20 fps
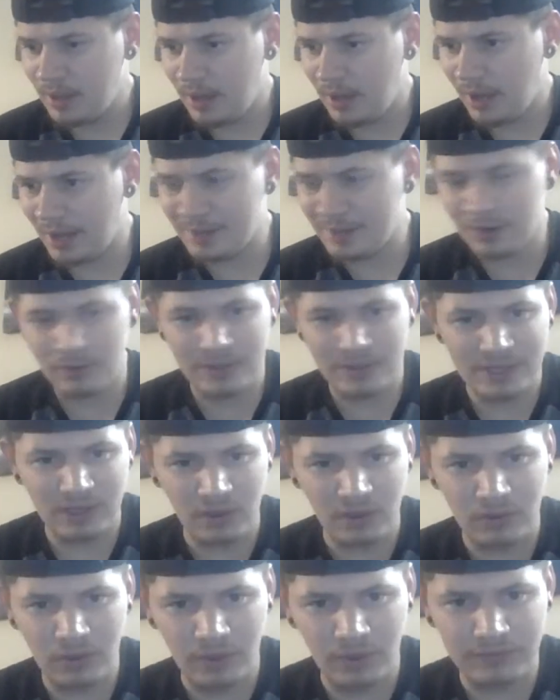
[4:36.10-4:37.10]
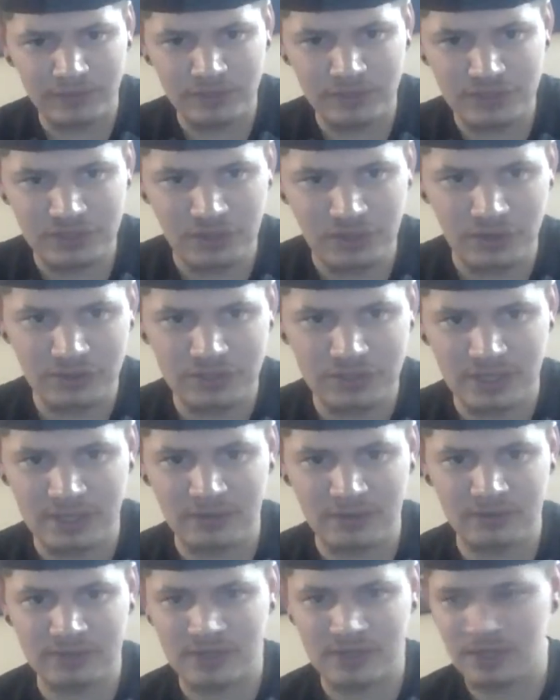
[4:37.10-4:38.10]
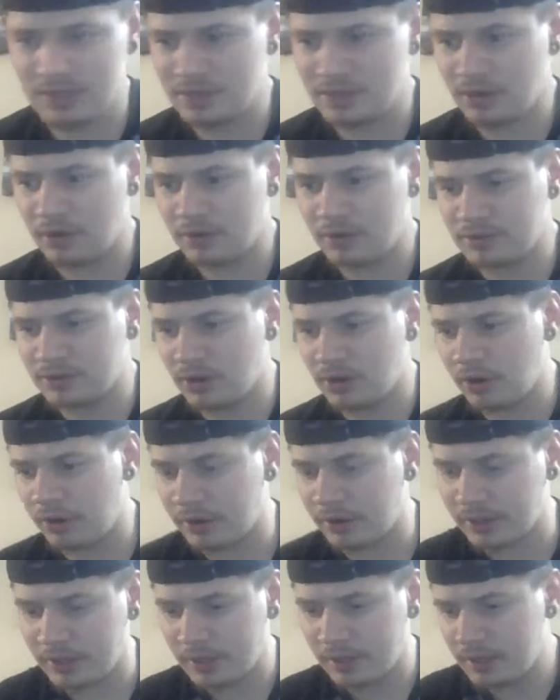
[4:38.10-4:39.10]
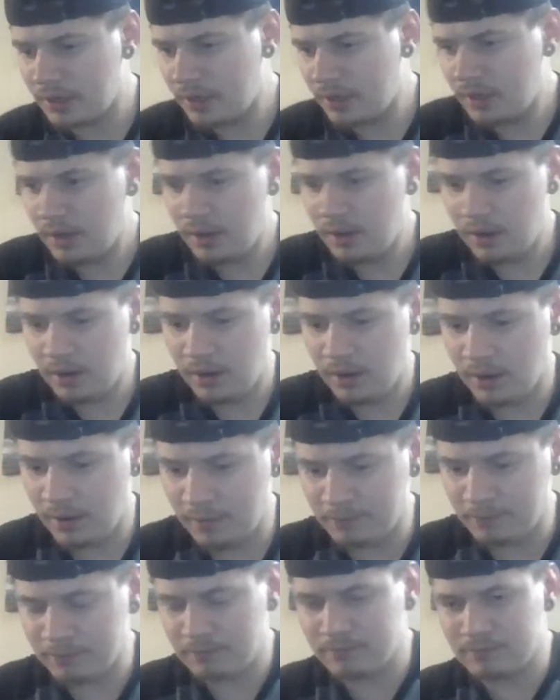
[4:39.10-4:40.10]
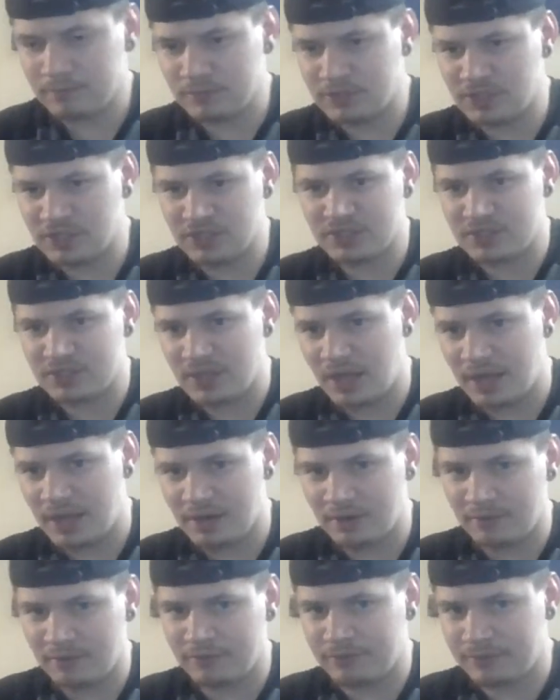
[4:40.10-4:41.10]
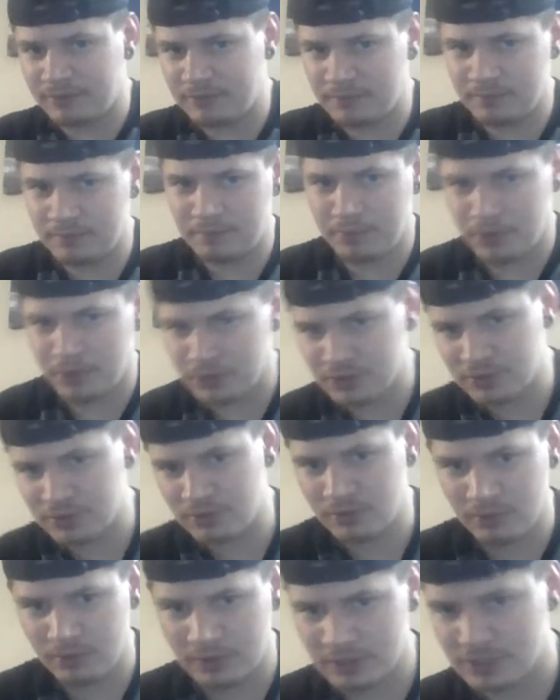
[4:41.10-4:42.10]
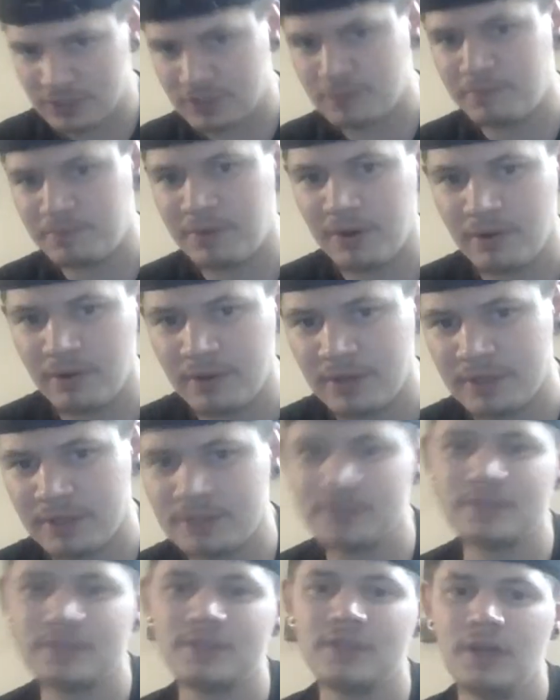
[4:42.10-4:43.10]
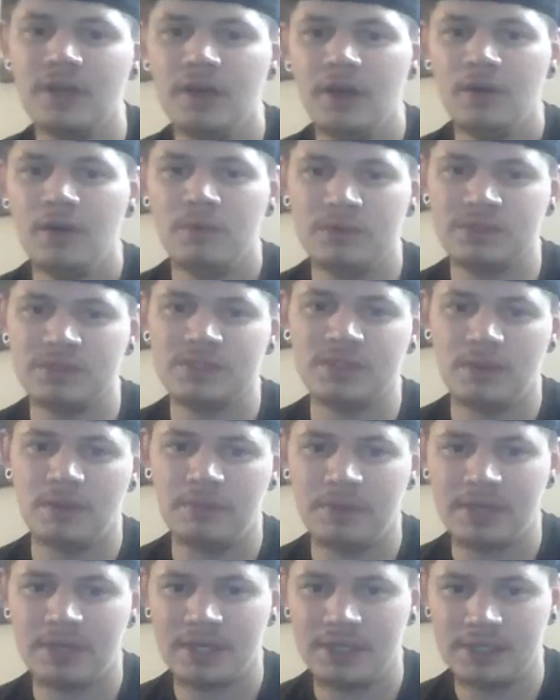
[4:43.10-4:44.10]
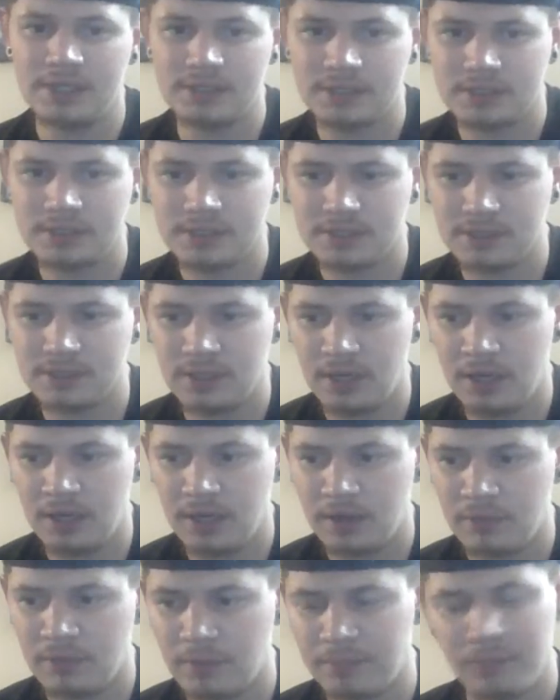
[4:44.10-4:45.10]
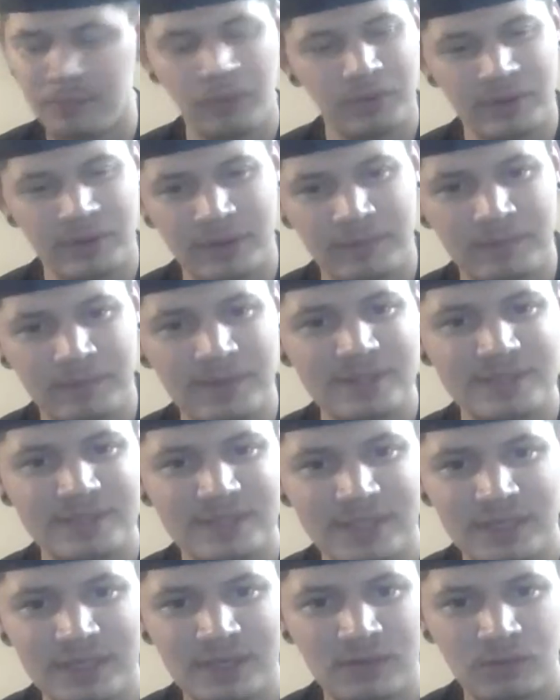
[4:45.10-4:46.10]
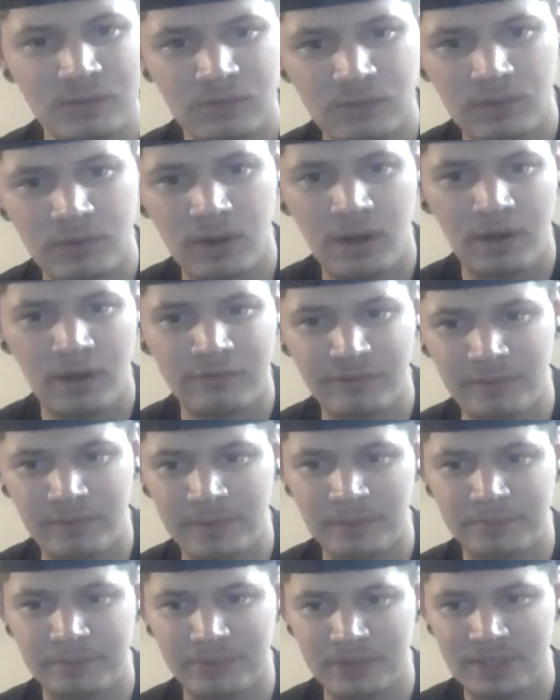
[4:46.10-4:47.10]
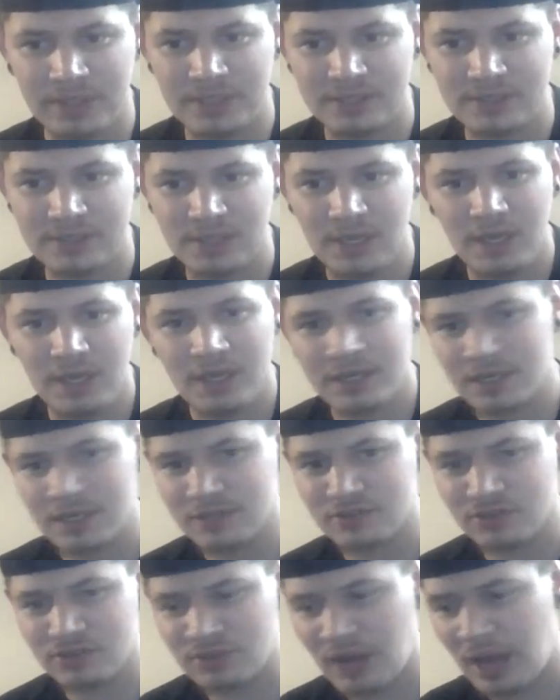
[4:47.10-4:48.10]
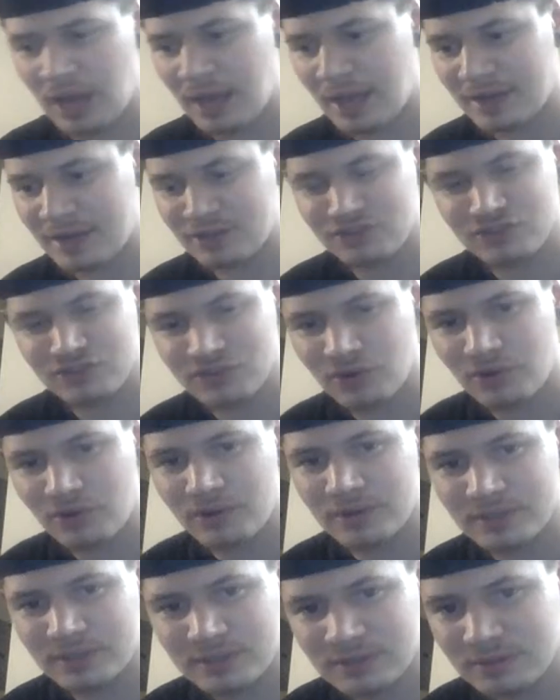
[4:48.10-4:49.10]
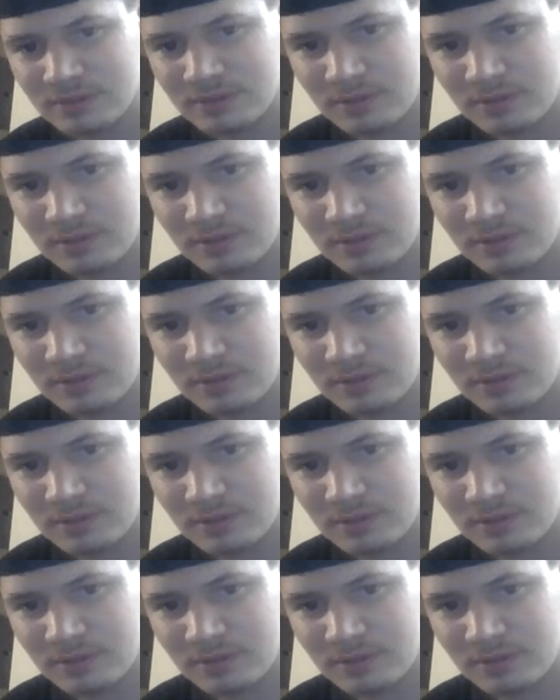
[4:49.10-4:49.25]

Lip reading: I know they called off the search. I know it's getting dark. Just out of personal experience, when somebody gets reported missing from the police because they're not at a certain